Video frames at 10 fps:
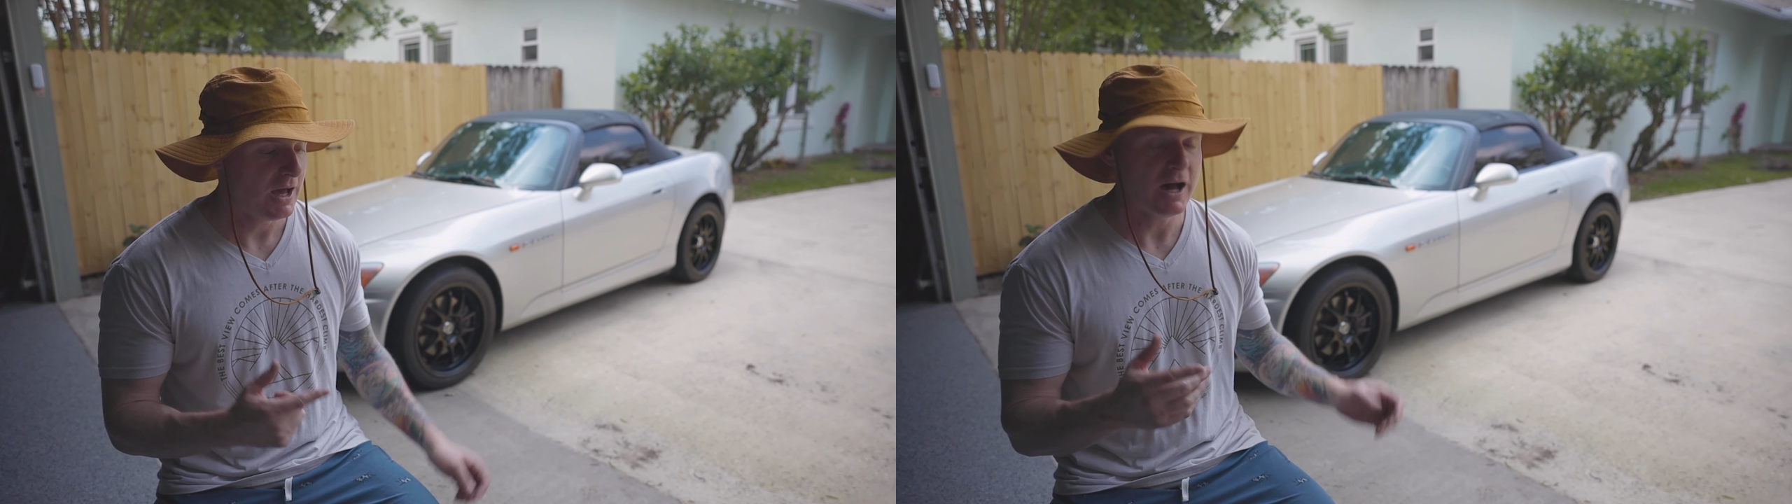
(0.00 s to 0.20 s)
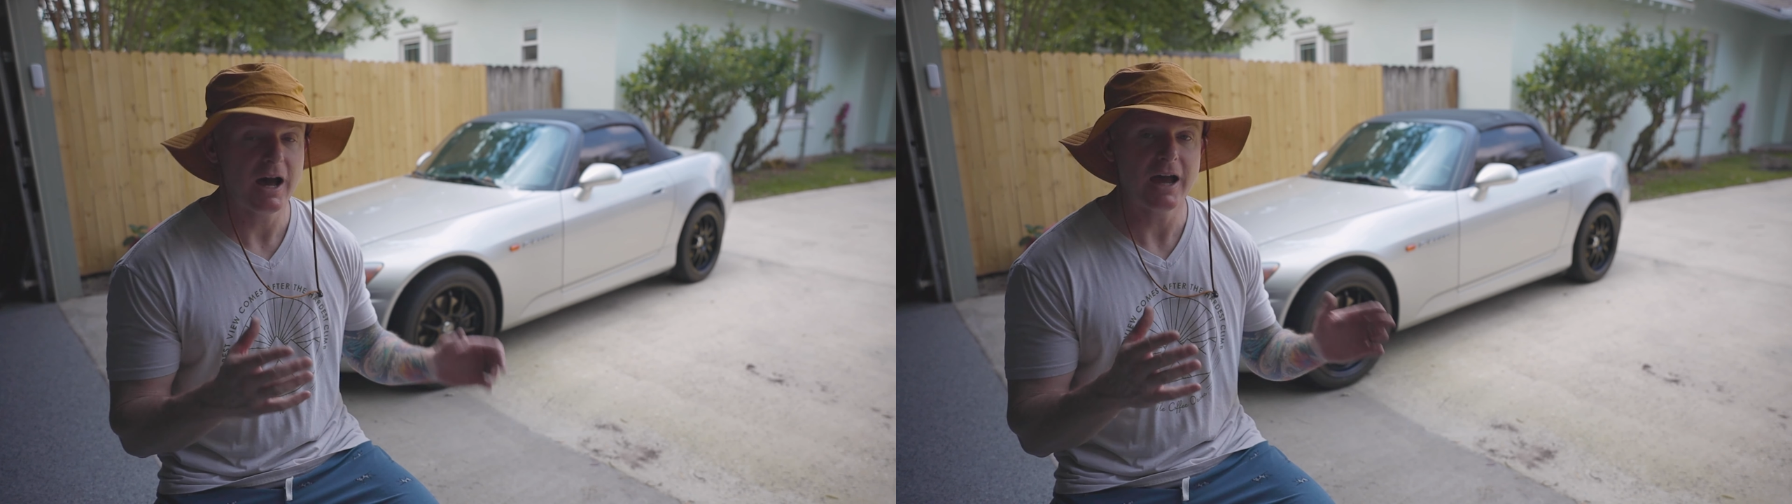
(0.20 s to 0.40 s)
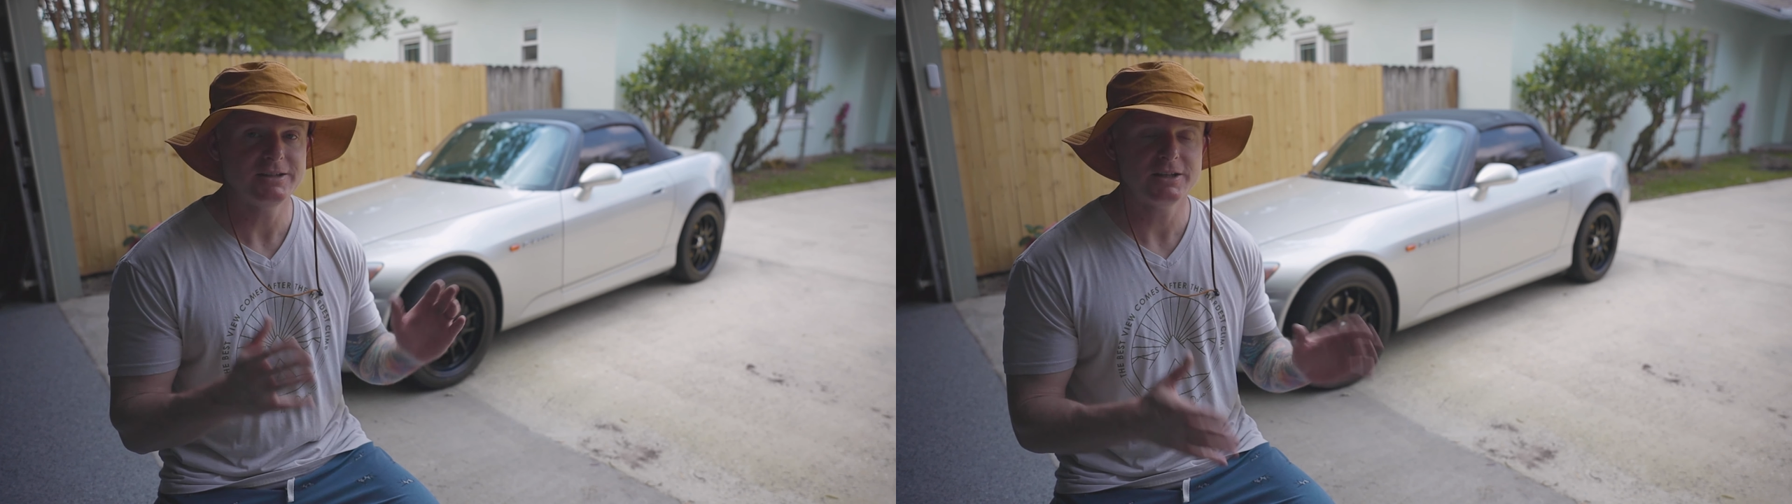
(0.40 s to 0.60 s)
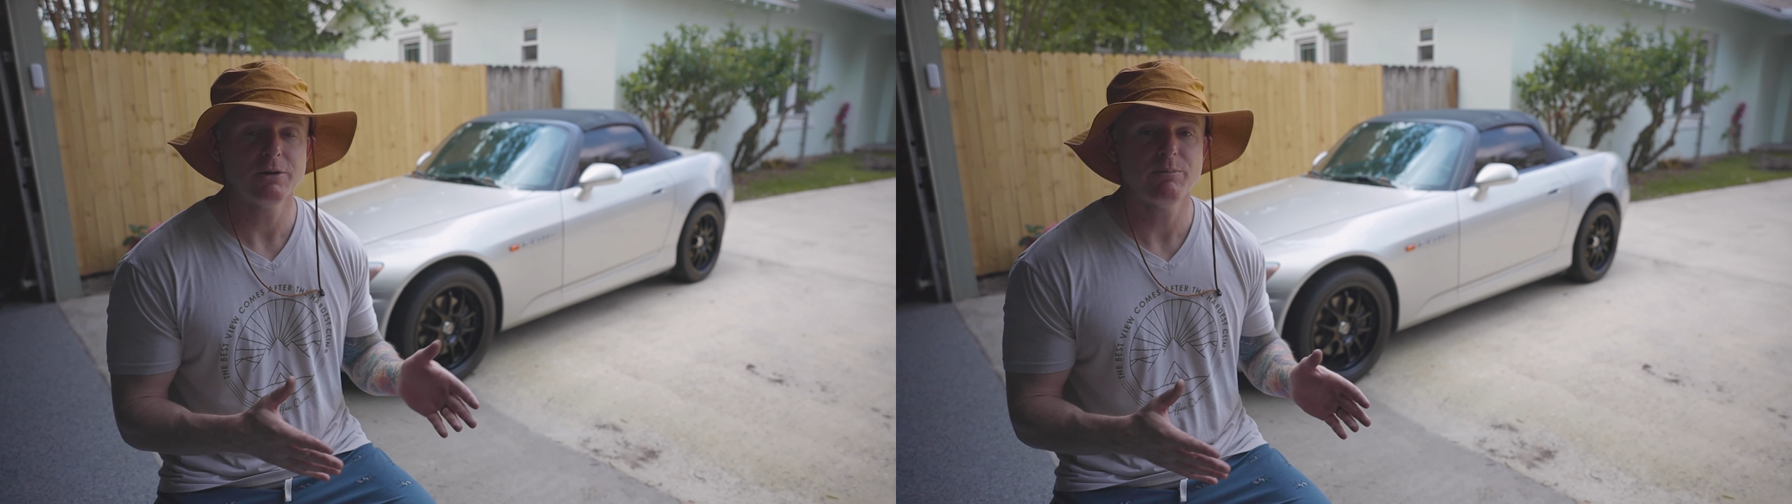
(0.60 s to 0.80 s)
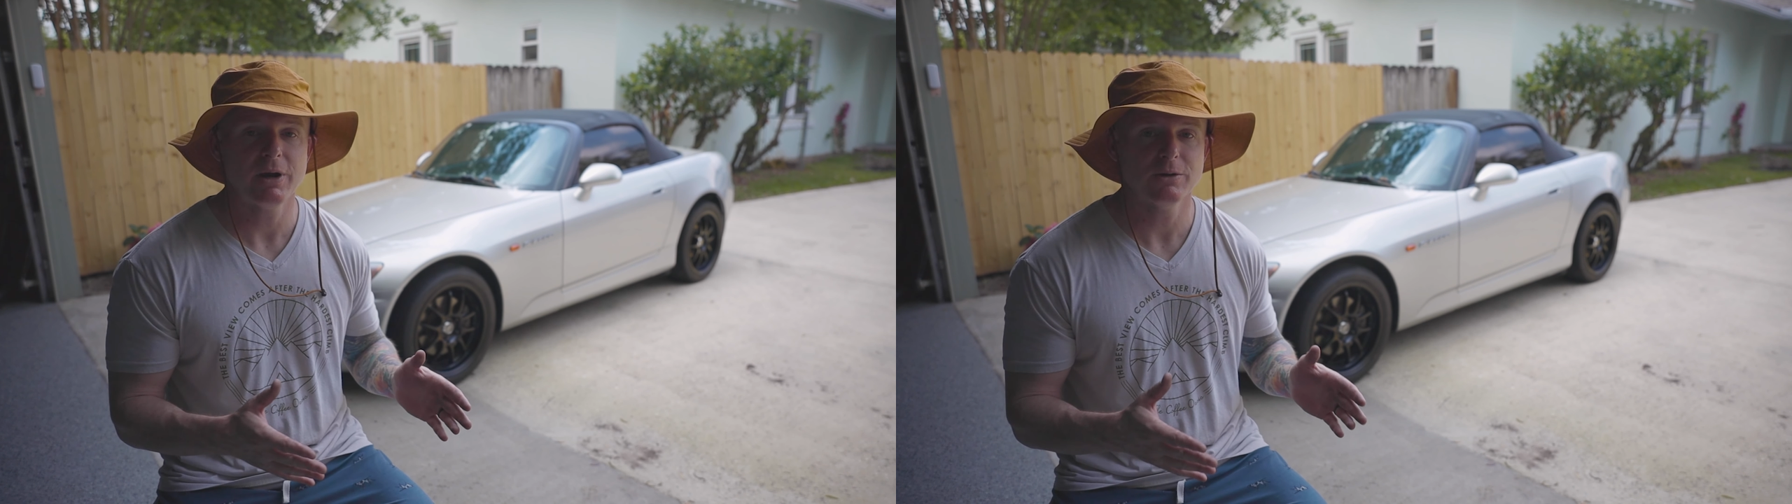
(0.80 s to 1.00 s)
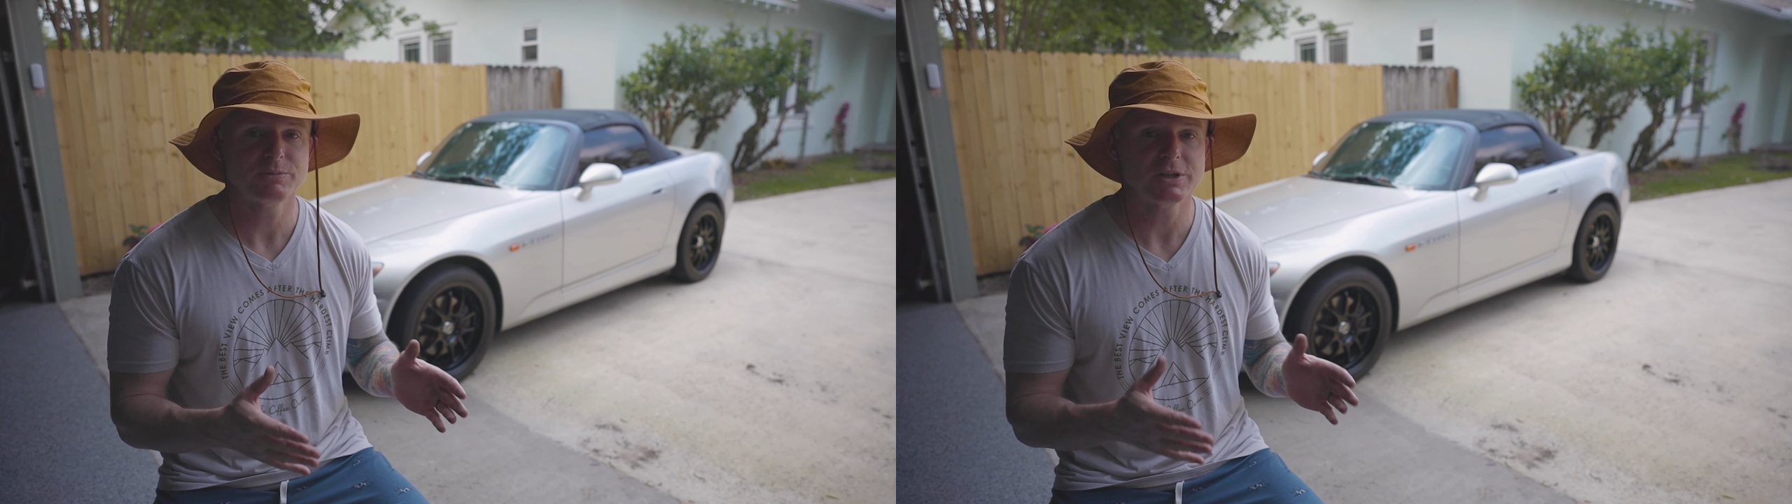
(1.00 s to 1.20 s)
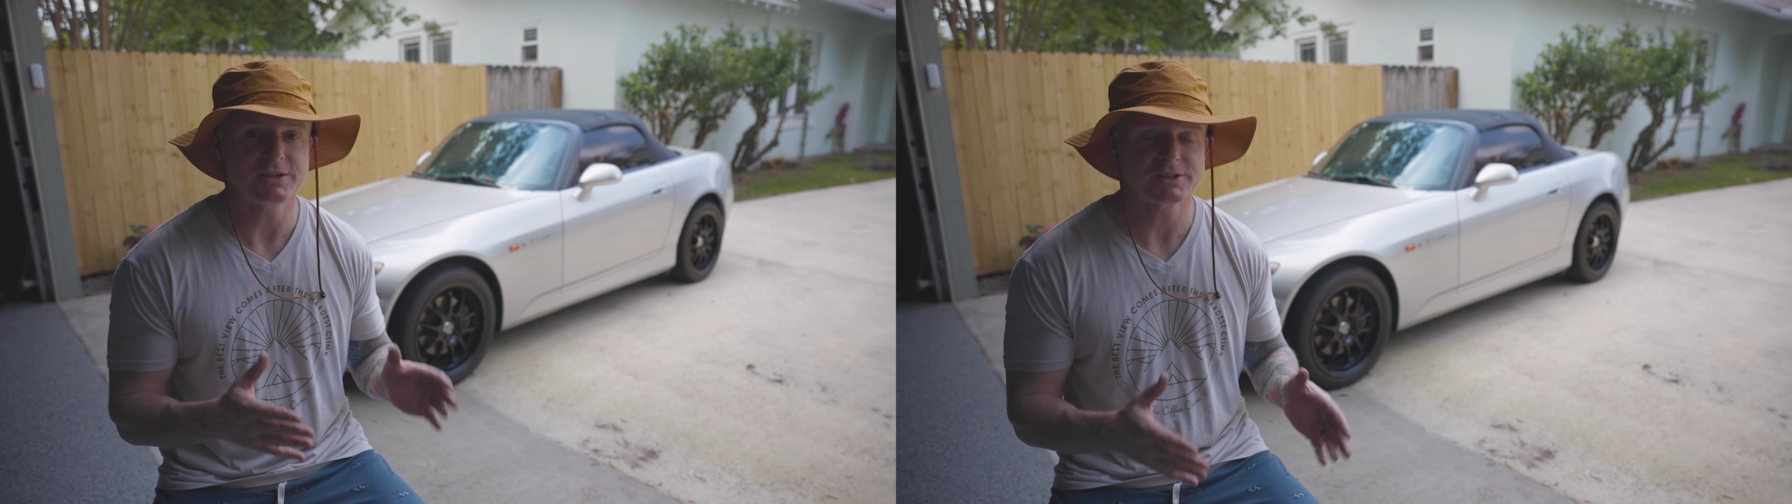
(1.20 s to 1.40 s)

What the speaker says: I did compare them to the